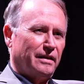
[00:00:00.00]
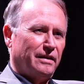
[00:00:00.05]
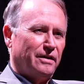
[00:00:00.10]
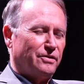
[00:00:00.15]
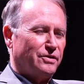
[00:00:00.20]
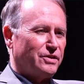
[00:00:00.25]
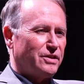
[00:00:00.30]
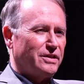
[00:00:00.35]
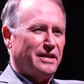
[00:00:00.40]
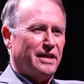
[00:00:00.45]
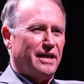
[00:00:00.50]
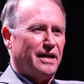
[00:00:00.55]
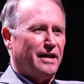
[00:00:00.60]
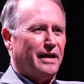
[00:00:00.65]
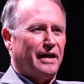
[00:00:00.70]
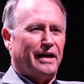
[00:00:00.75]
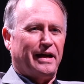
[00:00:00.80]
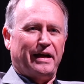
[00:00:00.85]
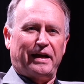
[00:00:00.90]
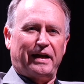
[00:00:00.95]
there's, yeah,
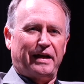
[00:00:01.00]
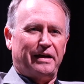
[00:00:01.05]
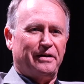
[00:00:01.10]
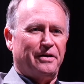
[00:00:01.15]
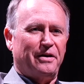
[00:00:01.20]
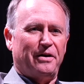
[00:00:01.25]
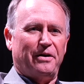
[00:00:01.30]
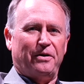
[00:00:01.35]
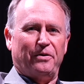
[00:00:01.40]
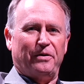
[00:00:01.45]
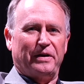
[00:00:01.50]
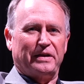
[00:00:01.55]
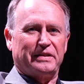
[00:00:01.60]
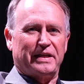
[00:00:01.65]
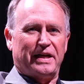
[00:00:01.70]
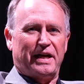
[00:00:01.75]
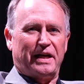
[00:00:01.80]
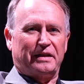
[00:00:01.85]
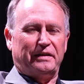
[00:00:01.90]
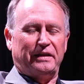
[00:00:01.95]
I, I don't know
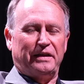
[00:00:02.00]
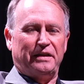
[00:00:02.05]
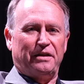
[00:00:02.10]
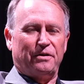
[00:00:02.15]
exactly.